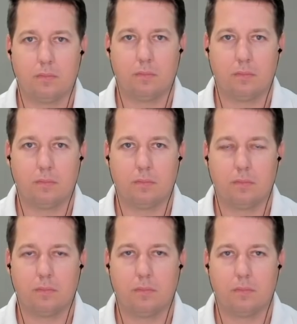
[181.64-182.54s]

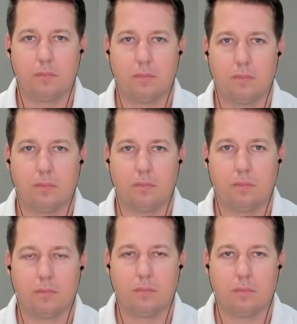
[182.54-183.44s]

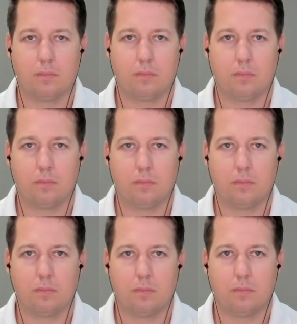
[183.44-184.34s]

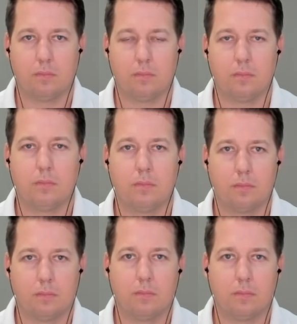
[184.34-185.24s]

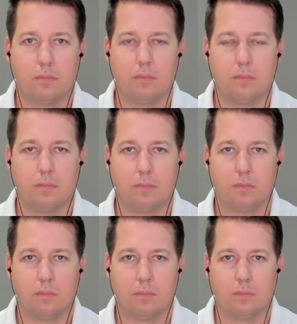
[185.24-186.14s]

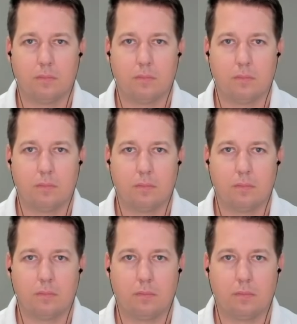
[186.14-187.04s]

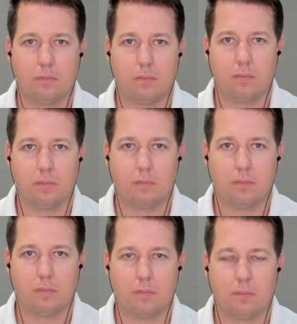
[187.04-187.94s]

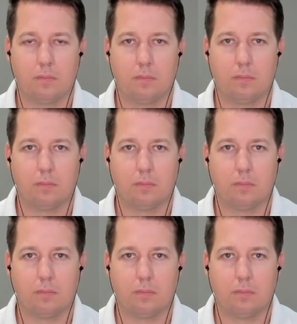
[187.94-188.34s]
This person isn't speaking.